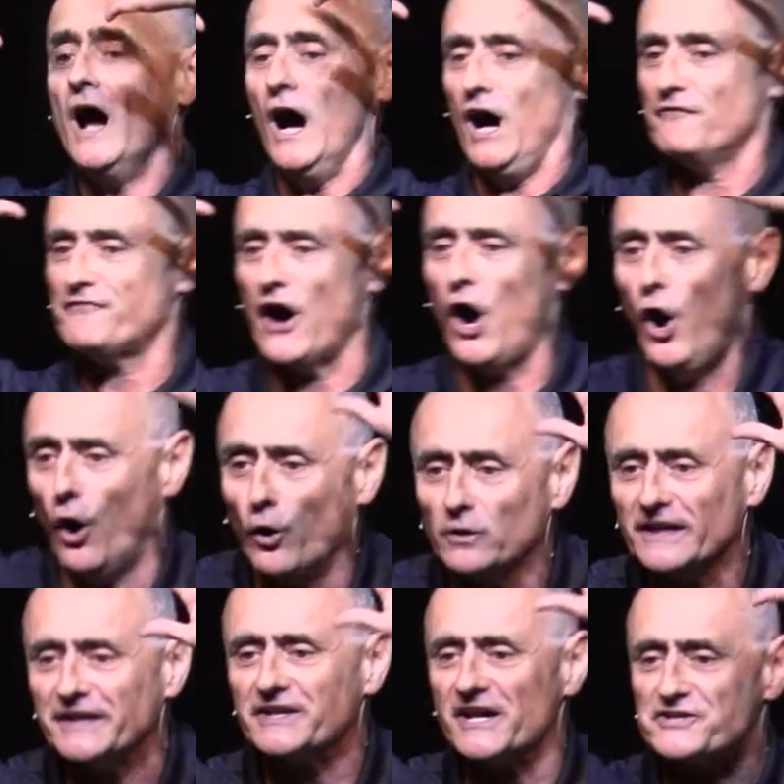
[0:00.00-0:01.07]
of the
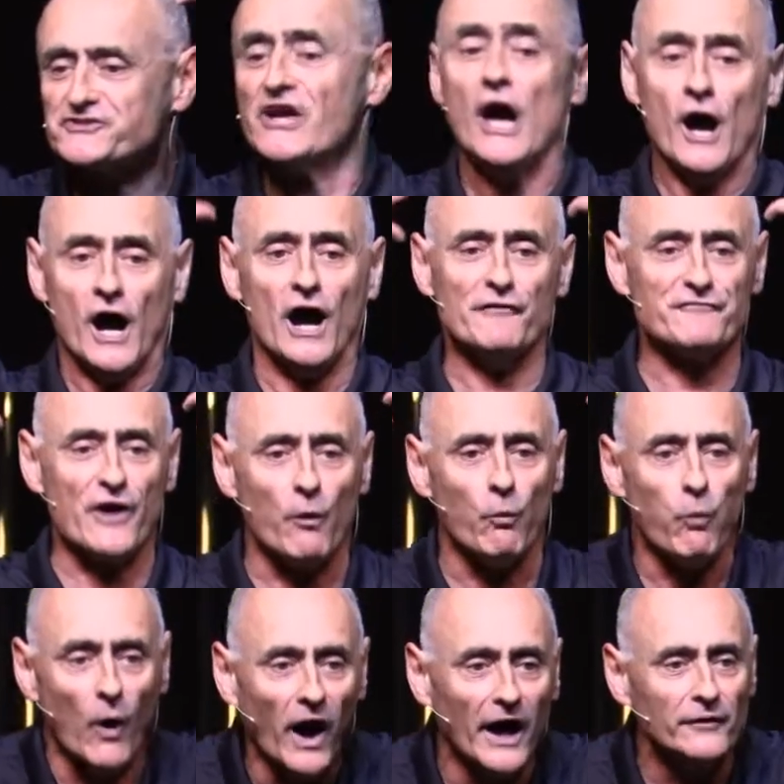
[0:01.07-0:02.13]
holiness of the
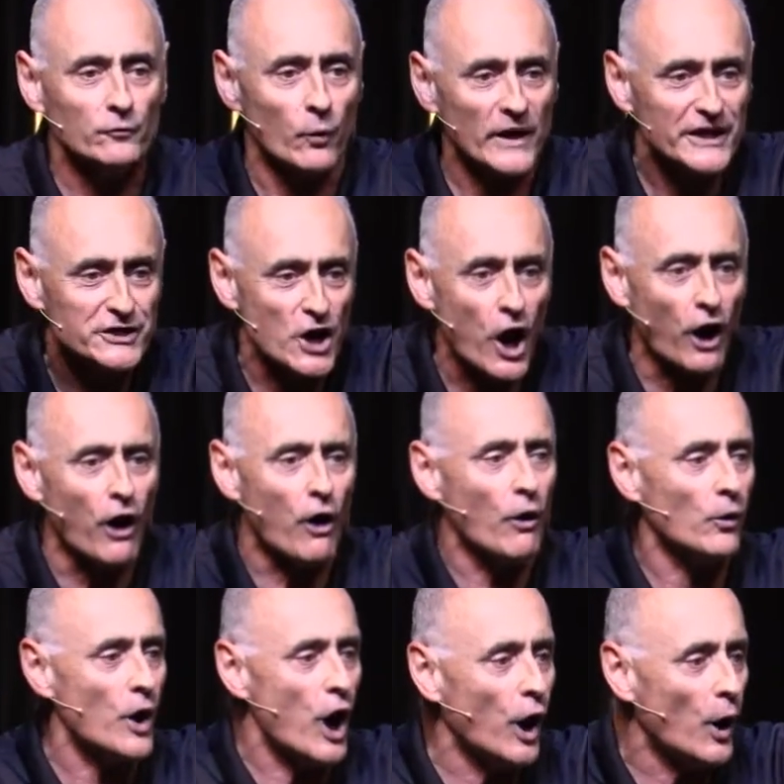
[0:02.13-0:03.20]
one we
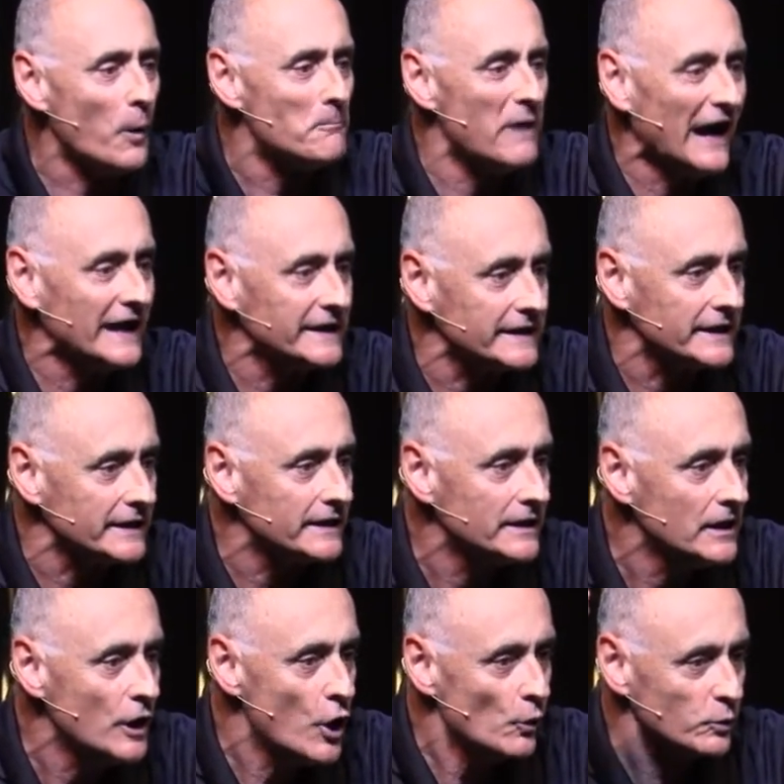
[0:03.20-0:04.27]
call Almighty
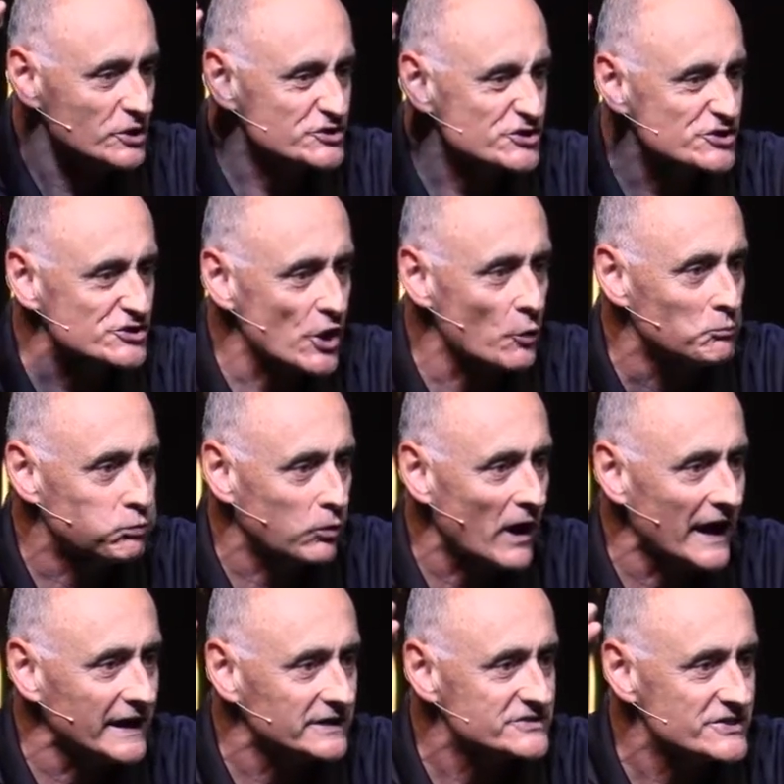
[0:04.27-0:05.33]
was so
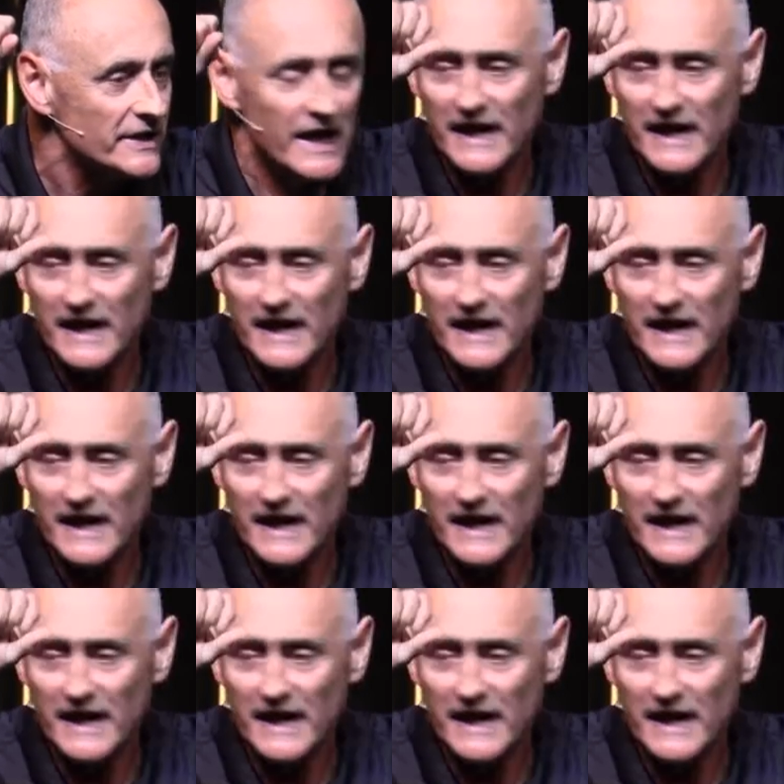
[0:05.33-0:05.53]
bright.